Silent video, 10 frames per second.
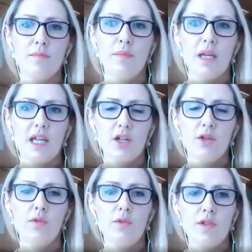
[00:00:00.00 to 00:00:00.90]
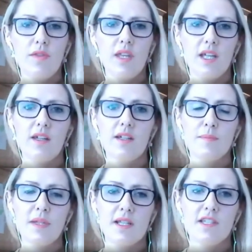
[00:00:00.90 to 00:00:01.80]
pick who you think
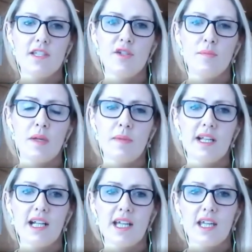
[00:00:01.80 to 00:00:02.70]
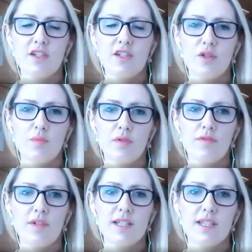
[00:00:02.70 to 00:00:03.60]
speaks to you, maybe click into their profile,